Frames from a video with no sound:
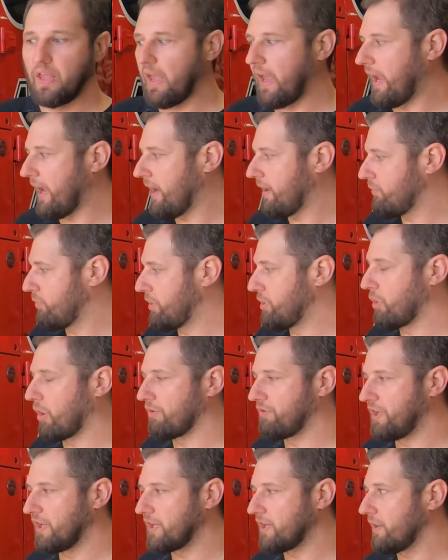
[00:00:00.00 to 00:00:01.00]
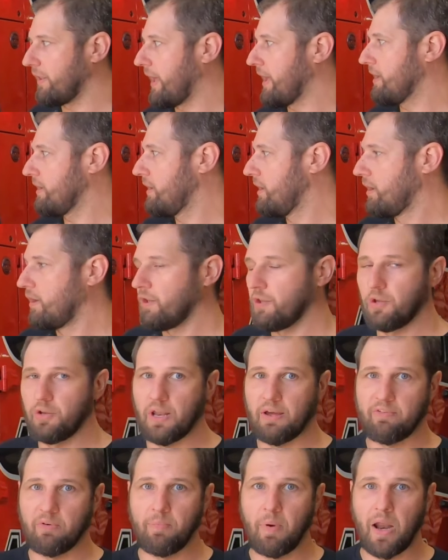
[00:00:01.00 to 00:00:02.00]
And when you articulate, you
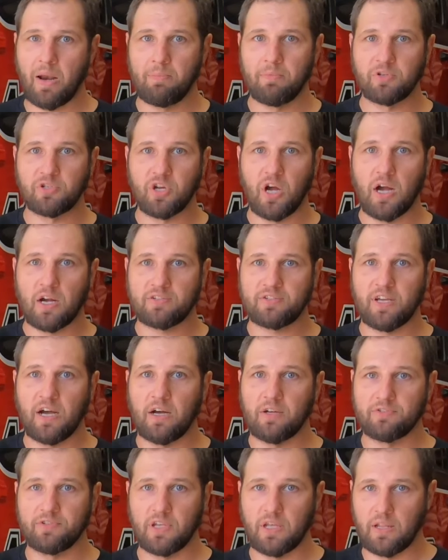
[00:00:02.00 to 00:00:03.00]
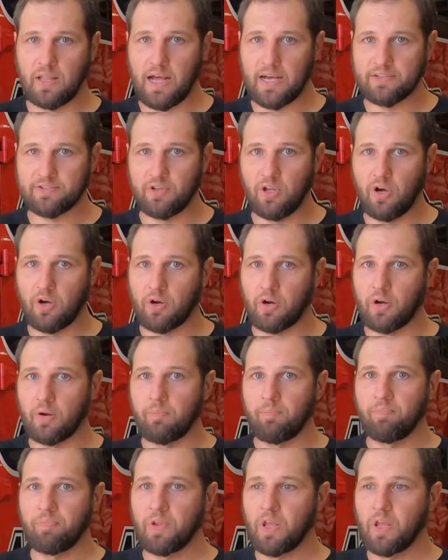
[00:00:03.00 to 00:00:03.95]
never bottom the shocks out, so they last longer.